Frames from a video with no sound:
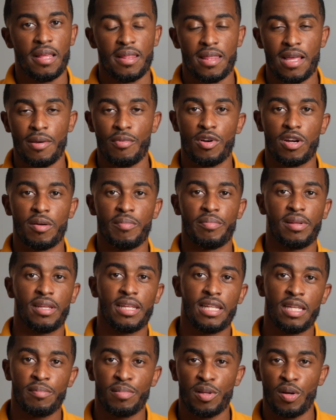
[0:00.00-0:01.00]
that will
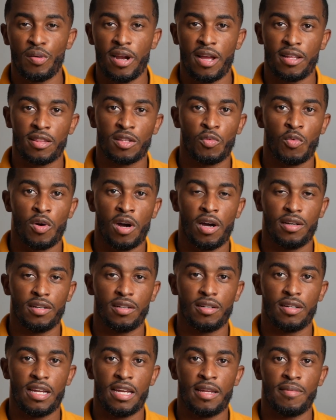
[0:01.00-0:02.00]
completely blow it out the
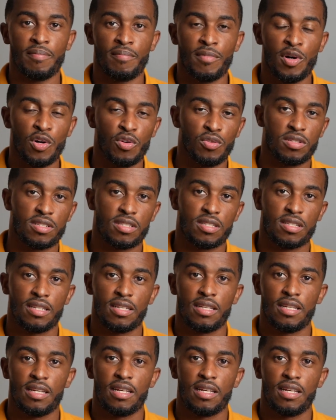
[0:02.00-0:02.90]
water in most